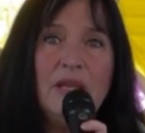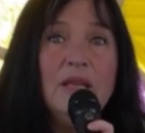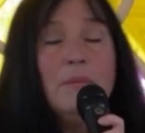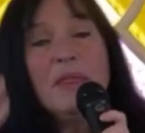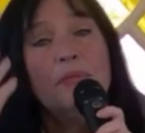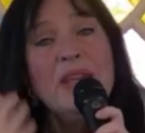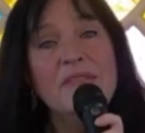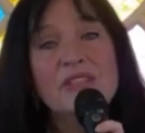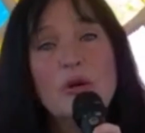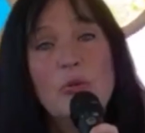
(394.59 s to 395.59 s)
But then we have
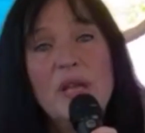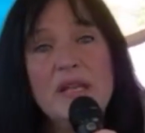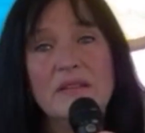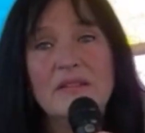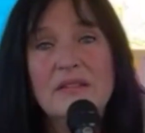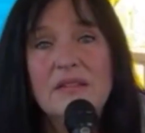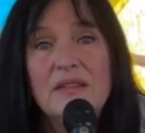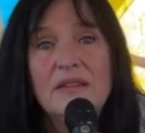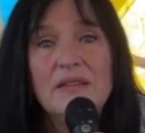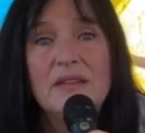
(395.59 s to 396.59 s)
to go in.
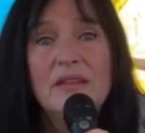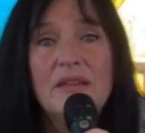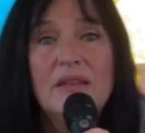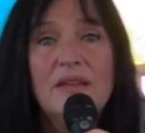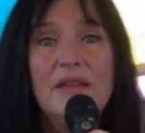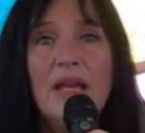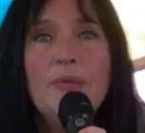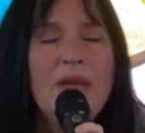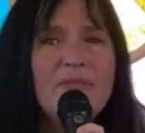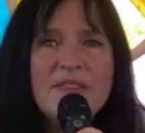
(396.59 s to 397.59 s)
And we
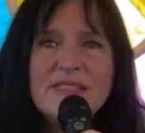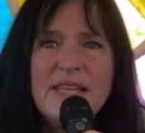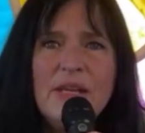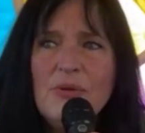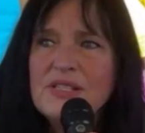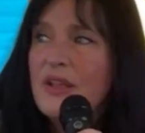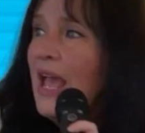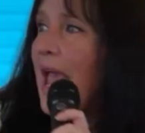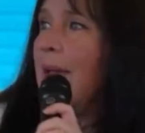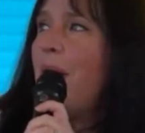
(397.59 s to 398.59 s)
have to say to ourselves,
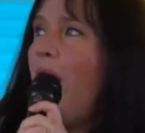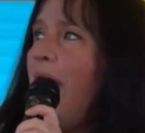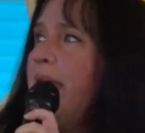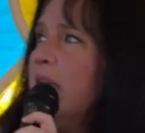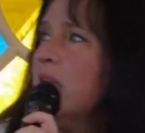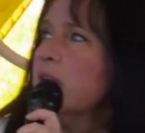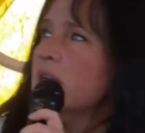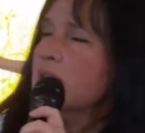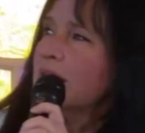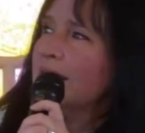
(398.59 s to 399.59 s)
am I
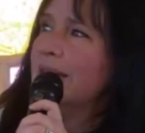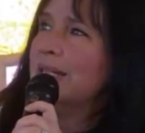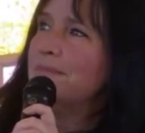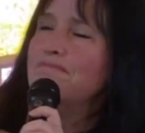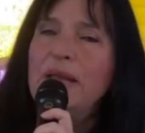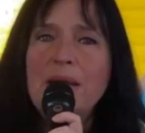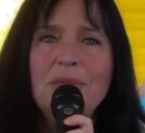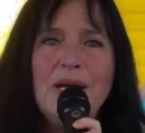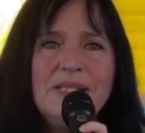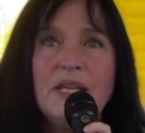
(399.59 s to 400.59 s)

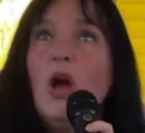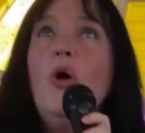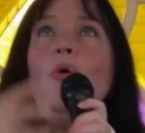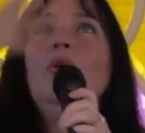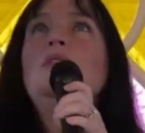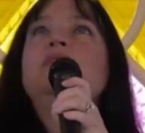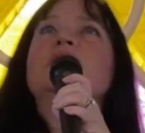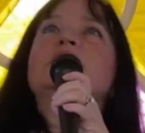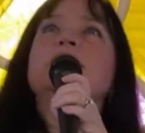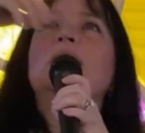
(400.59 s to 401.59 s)
minimizing all of
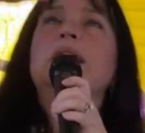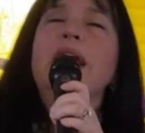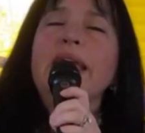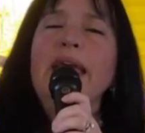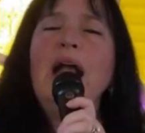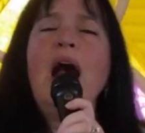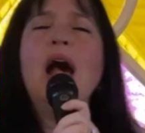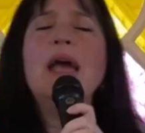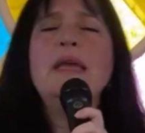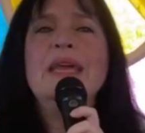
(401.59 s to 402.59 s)
this? Can
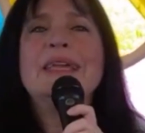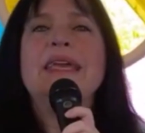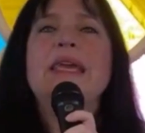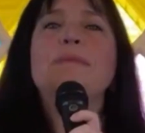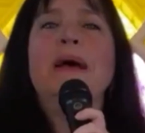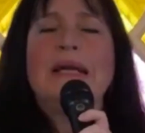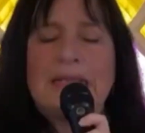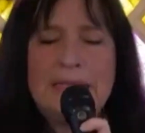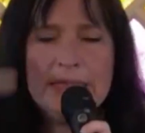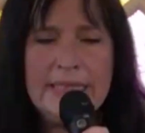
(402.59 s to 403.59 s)
I keep
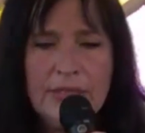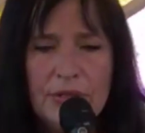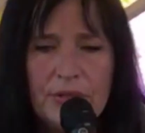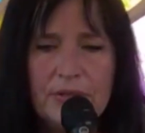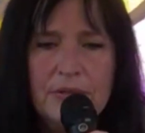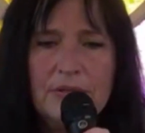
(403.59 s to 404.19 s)
clear?